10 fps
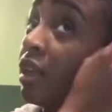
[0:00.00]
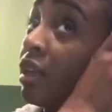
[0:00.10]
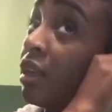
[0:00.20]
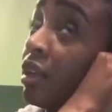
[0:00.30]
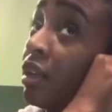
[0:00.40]

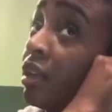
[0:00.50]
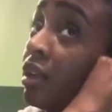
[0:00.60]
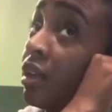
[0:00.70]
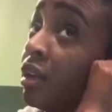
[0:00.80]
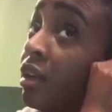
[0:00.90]
And
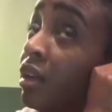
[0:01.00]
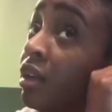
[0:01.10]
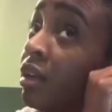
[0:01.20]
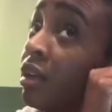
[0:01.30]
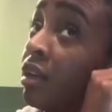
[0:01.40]

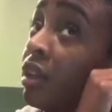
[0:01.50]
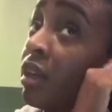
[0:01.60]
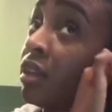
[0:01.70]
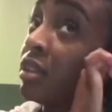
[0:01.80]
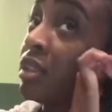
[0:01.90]

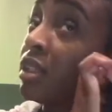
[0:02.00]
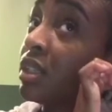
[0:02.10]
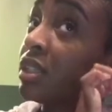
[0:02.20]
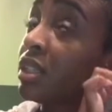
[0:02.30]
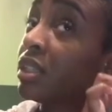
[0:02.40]
there's the
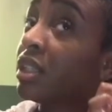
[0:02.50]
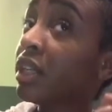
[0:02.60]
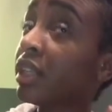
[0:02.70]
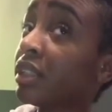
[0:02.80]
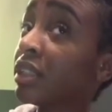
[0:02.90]
extension here,
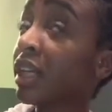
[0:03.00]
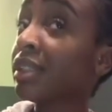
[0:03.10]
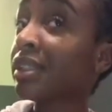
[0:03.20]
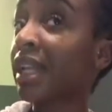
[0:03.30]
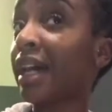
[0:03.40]
and I just kind
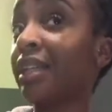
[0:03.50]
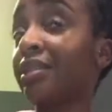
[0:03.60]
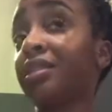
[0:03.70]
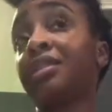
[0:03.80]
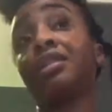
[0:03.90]
of slide it
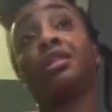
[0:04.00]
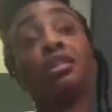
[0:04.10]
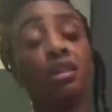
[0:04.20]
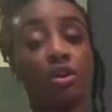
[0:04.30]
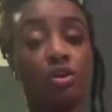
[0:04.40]

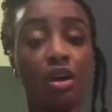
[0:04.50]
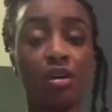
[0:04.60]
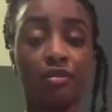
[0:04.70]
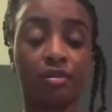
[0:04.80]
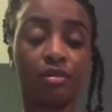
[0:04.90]
on
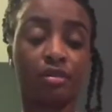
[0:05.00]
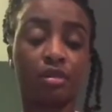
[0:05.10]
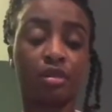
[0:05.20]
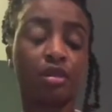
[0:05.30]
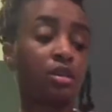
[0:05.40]
off.
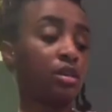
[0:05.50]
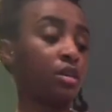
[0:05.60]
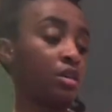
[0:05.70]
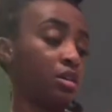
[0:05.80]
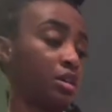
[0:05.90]

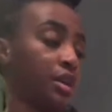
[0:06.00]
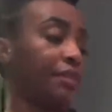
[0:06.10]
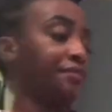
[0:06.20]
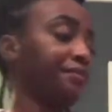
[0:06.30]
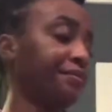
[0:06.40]

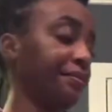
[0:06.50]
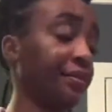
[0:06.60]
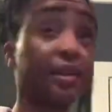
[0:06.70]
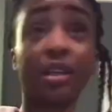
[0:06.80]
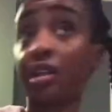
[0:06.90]
Okay?
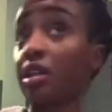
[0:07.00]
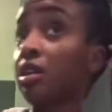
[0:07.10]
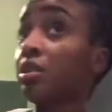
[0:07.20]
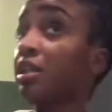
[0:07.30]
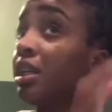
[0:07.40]

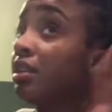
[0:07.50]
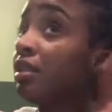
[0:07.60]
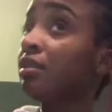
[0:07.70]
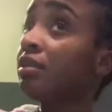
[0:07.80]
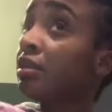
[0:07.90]
So then
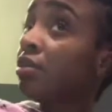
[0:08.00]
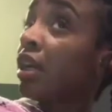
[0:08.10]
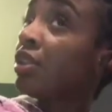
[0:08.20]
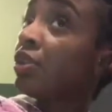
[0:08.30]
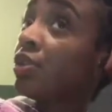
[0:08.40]
what
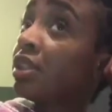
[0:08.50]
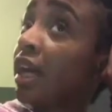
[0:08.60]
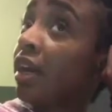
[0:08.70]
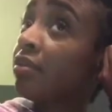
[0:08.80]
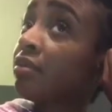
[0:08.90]
I do is
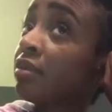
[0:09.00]
I